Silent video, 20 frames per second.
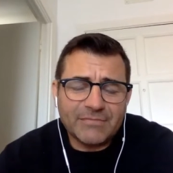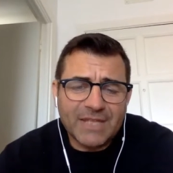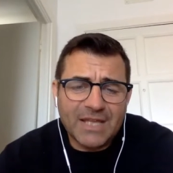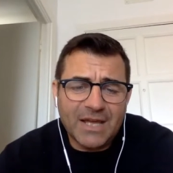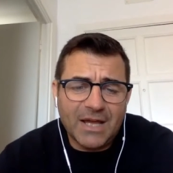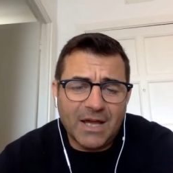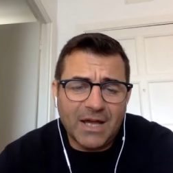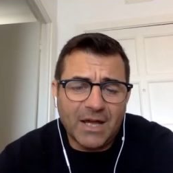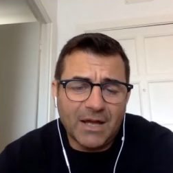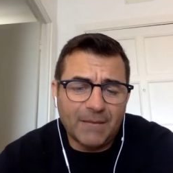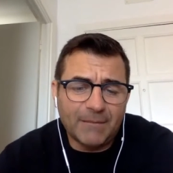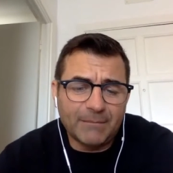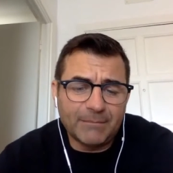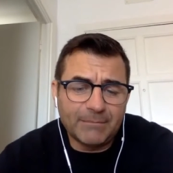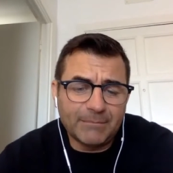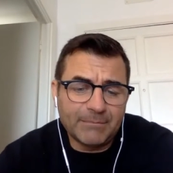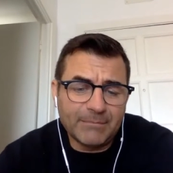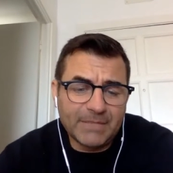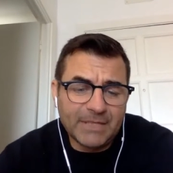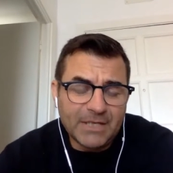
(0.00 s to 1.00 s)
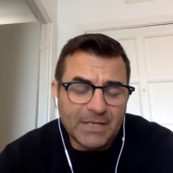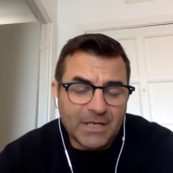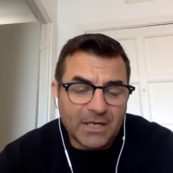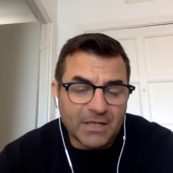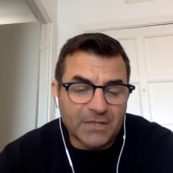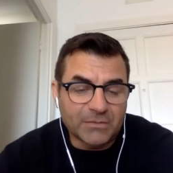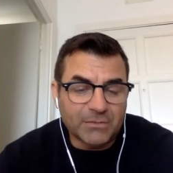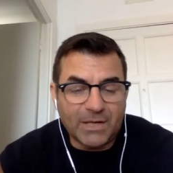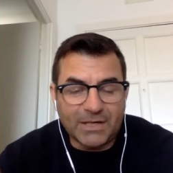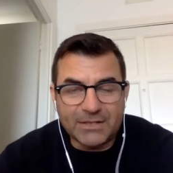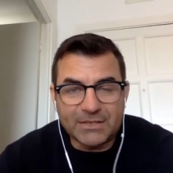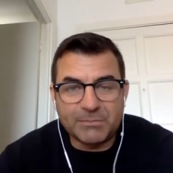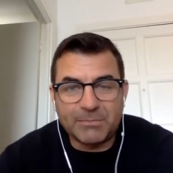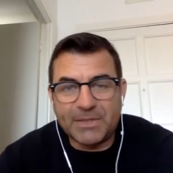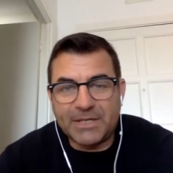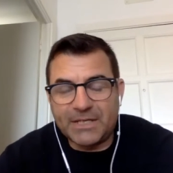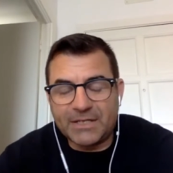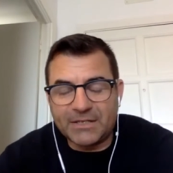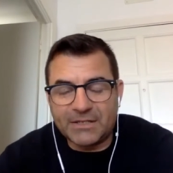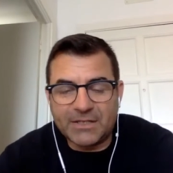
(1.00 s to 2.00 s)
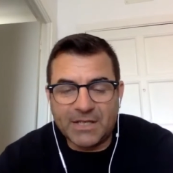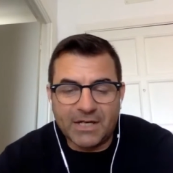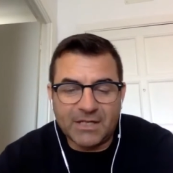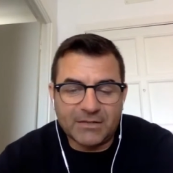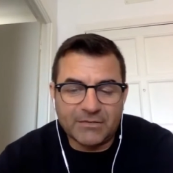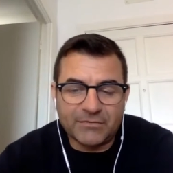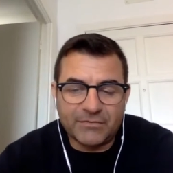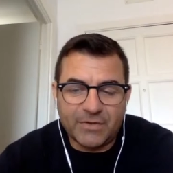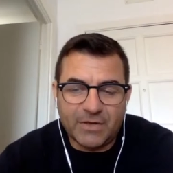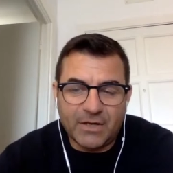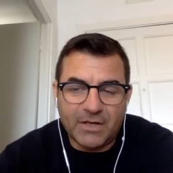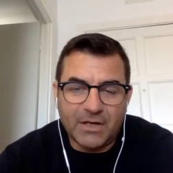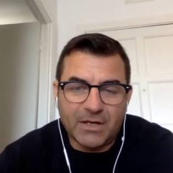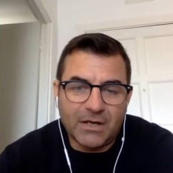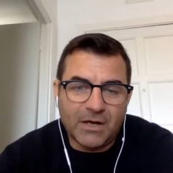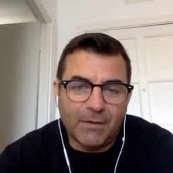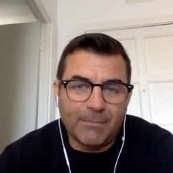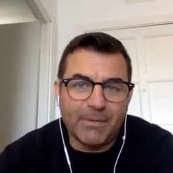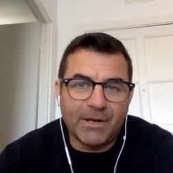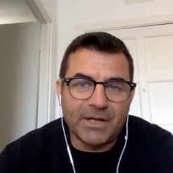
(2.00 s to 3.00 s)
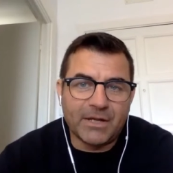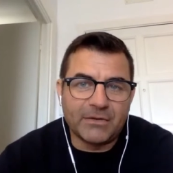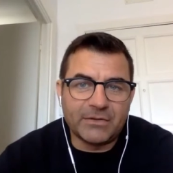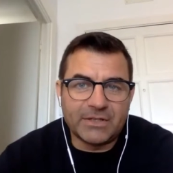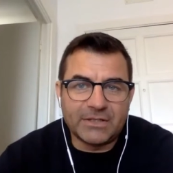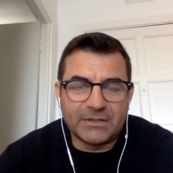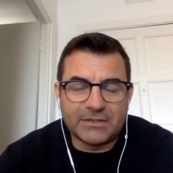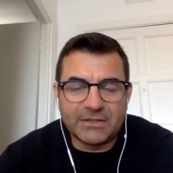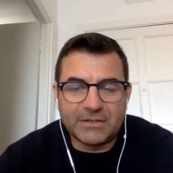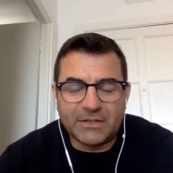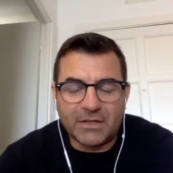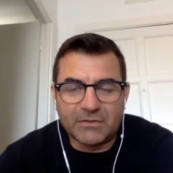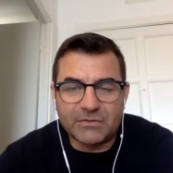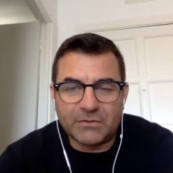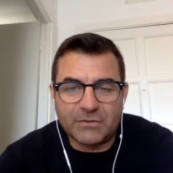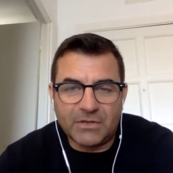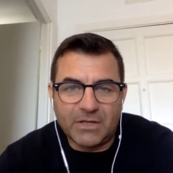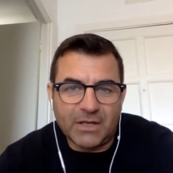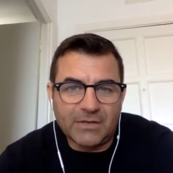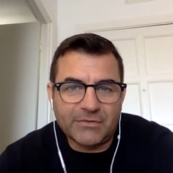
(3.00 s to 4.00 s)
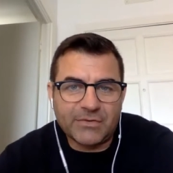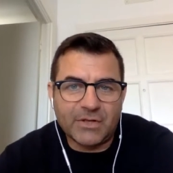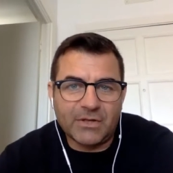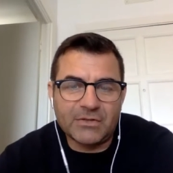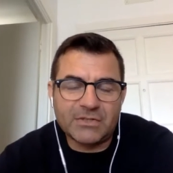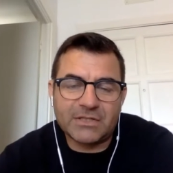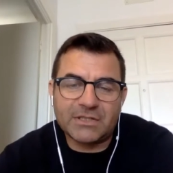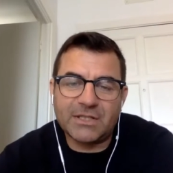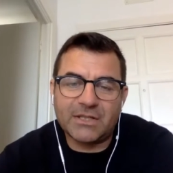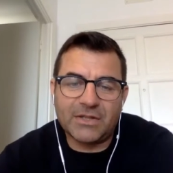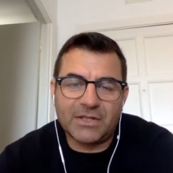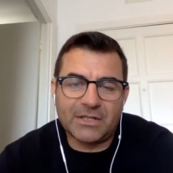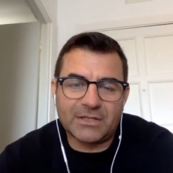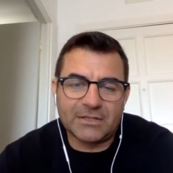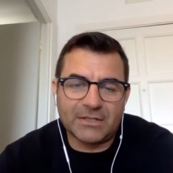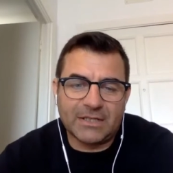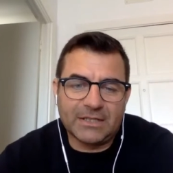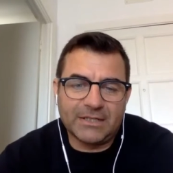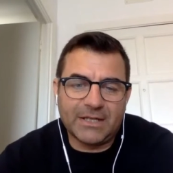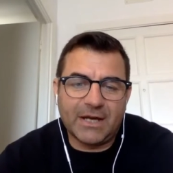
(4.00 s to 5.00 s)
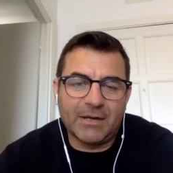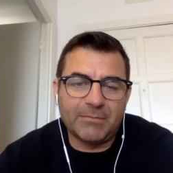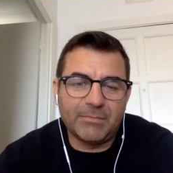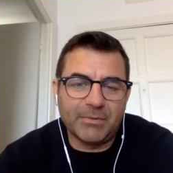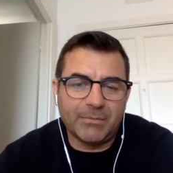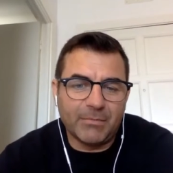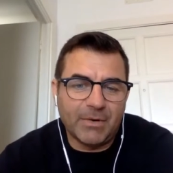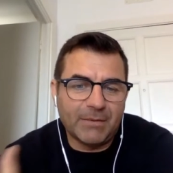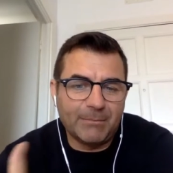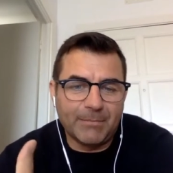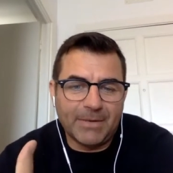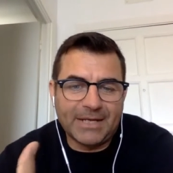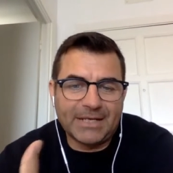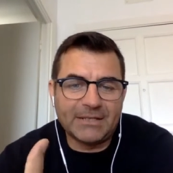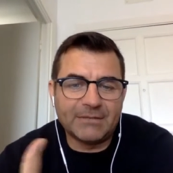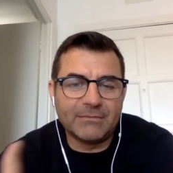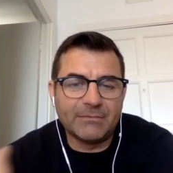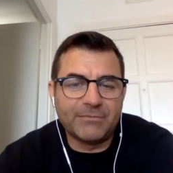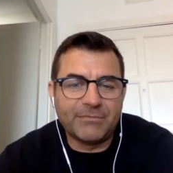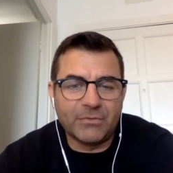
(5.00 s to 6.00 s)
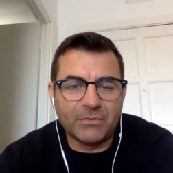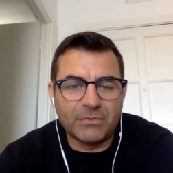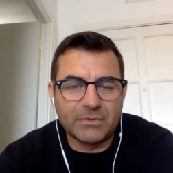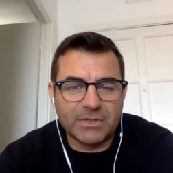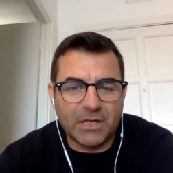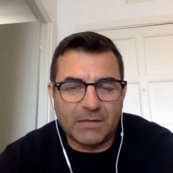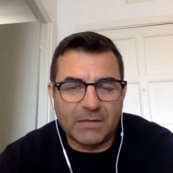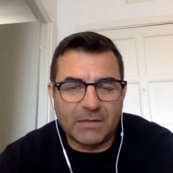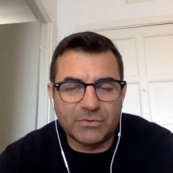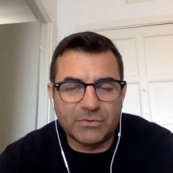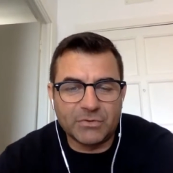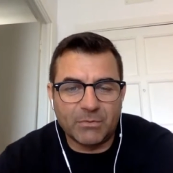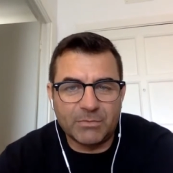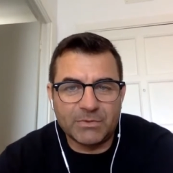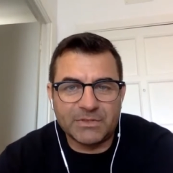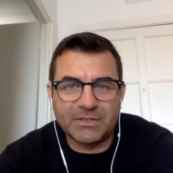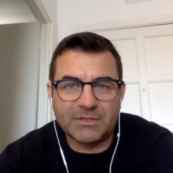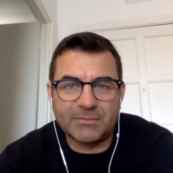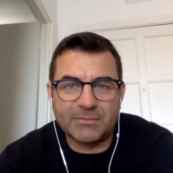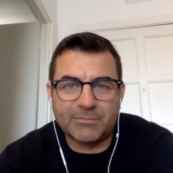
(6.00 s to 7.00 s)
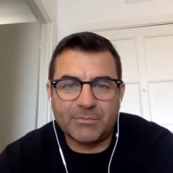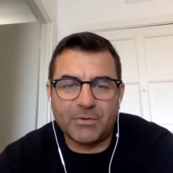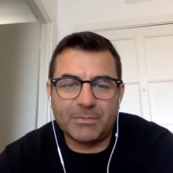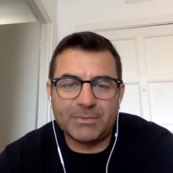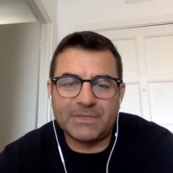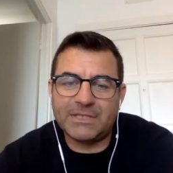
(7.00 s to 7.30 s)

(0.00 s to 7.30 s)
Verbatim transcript: um, as well as being kind of uh, on my own and you know doing life coaching and things like that. But my main full time job was in the property